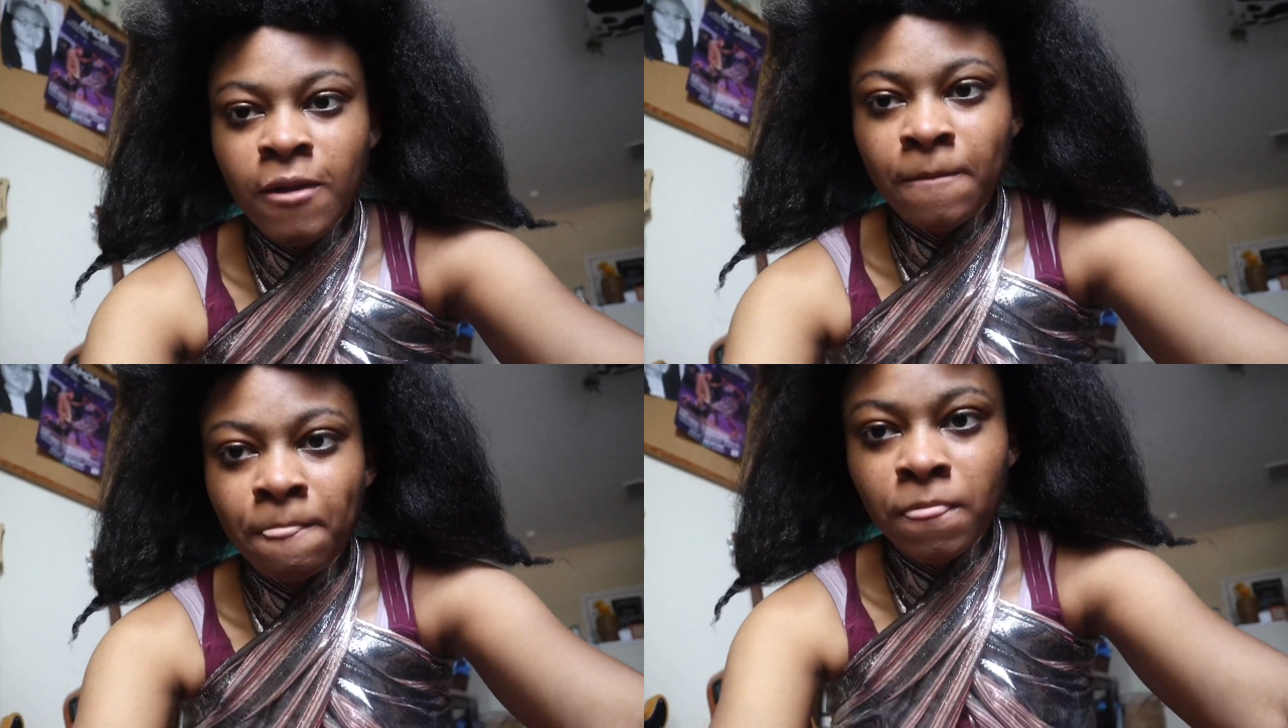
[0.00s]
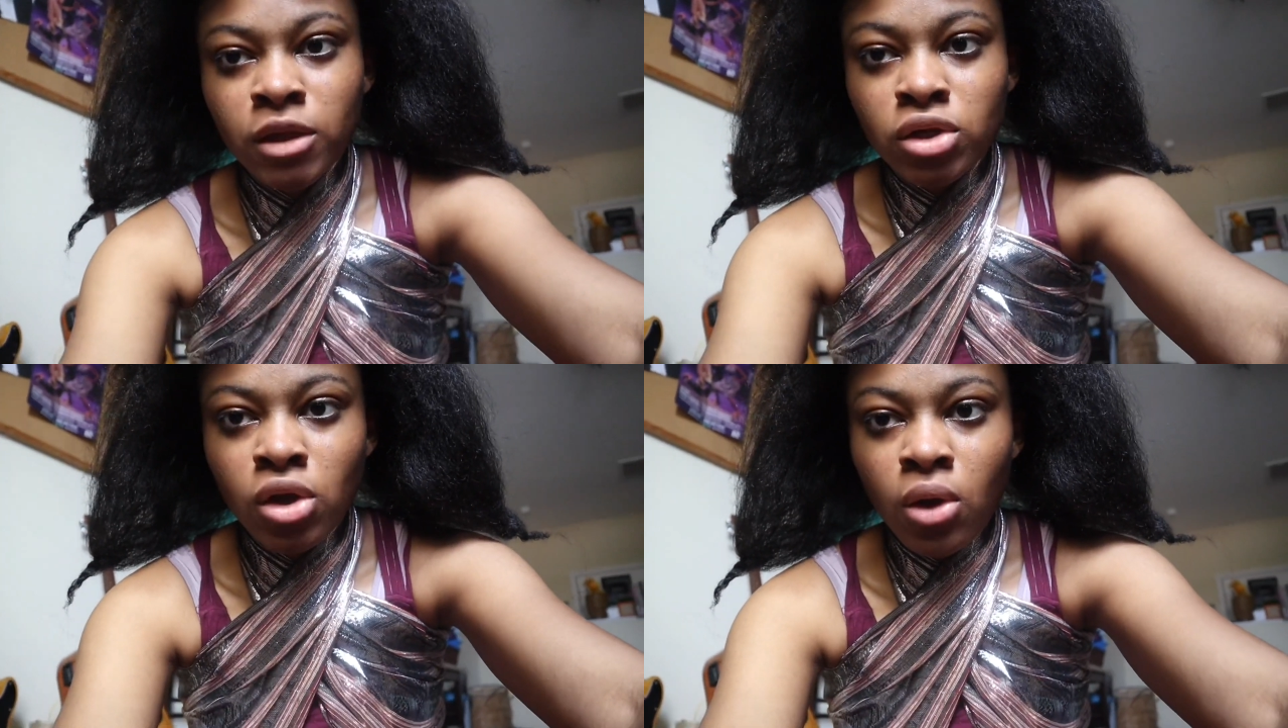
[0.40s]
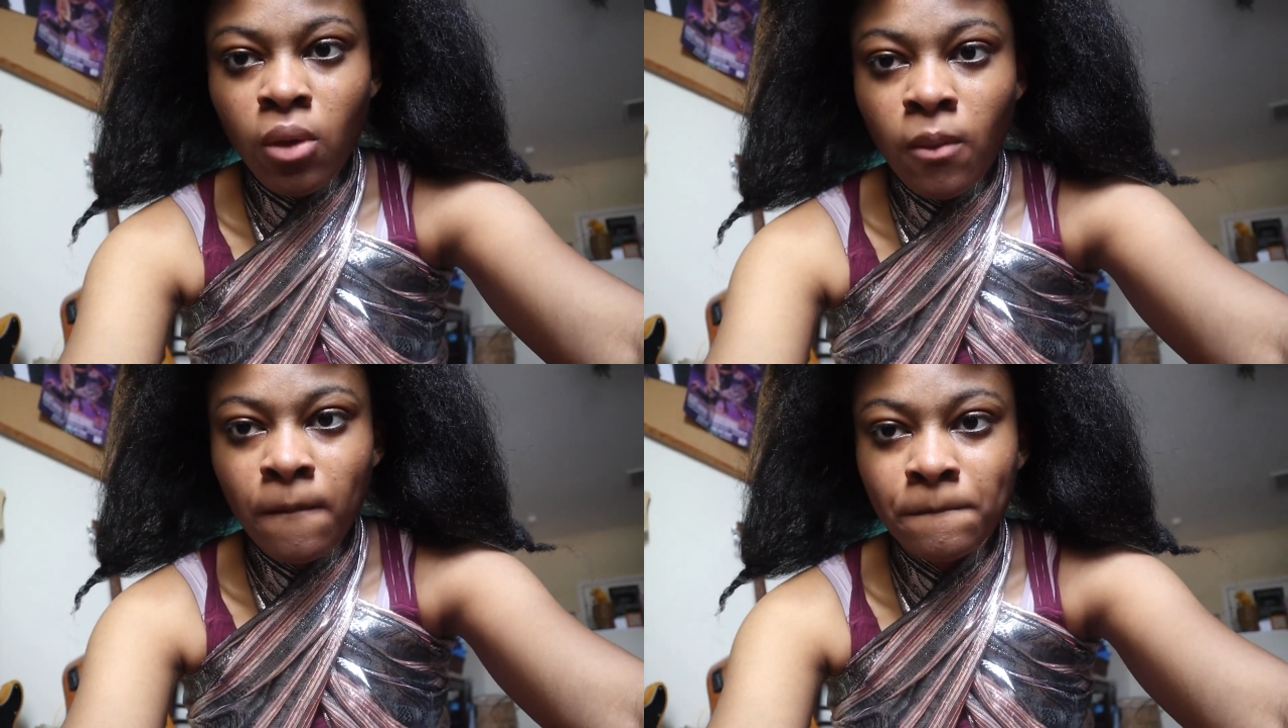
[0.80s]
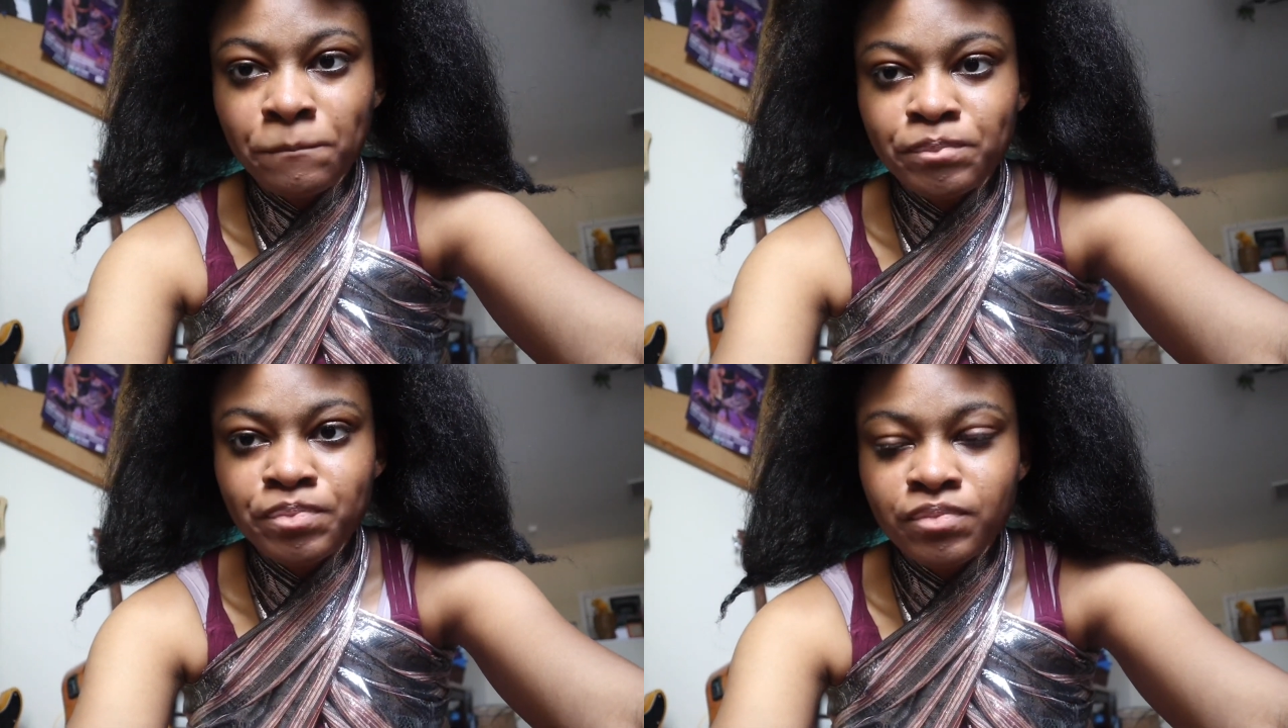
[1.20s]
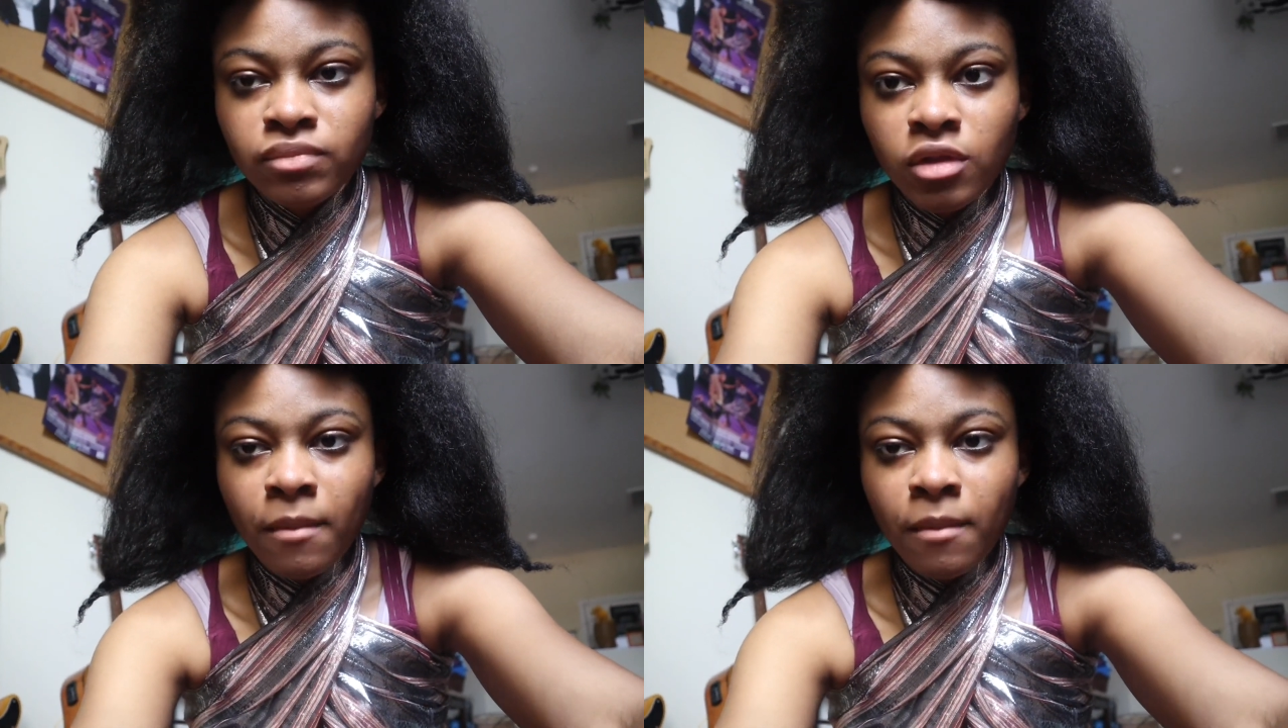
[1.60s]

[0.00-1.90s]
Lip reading: a joke. You know, it's like kind of coincidental.